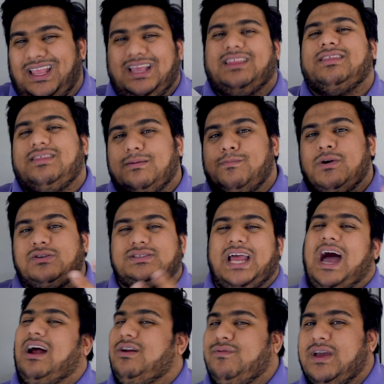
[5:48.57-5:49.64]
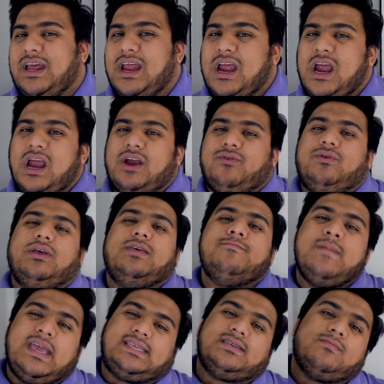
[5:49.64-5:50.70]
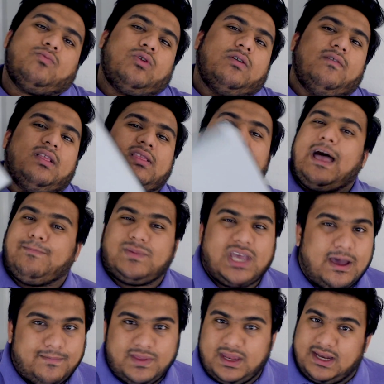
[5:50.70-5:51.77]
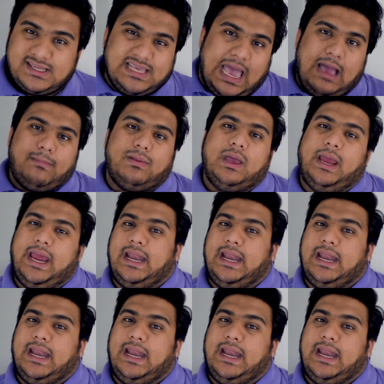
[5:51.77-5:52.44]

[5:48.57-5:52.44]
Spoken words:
the most out of it really makes it more of a laptop than a tablet.